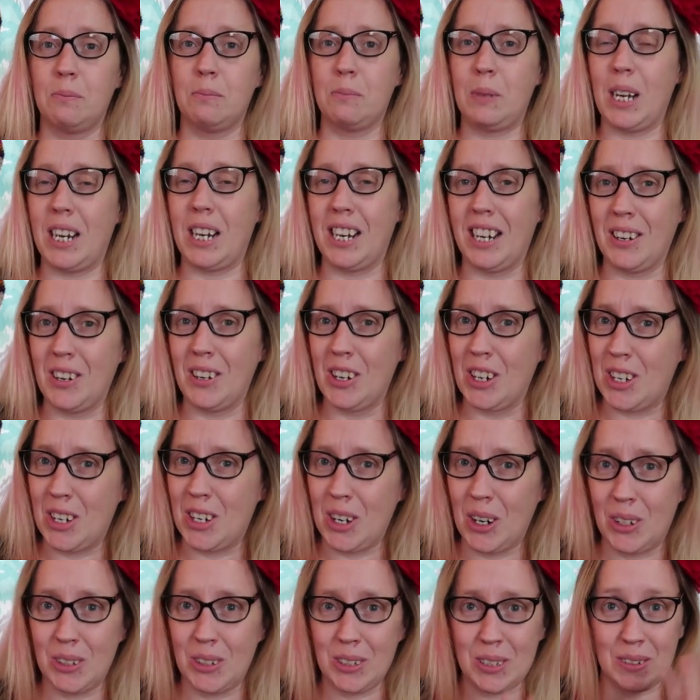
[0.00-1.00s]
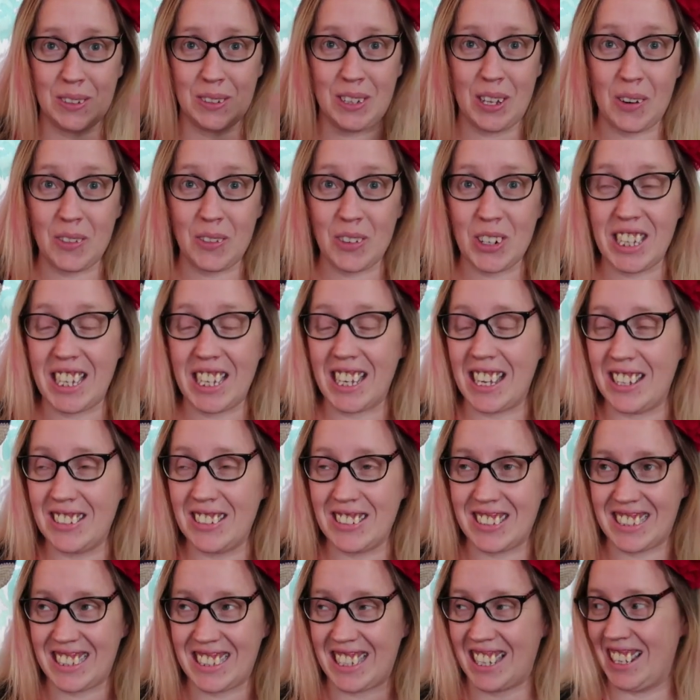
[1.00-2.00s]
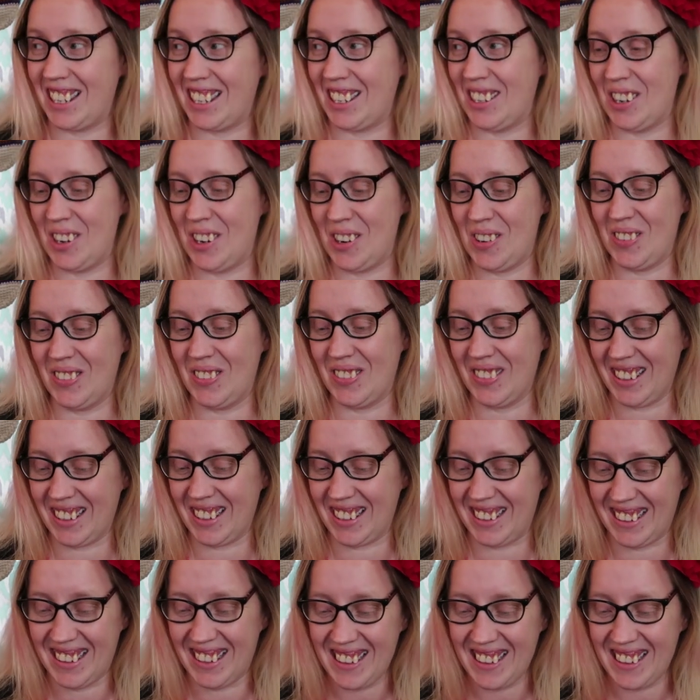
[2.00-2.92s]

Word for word: but it goes with everything else I own.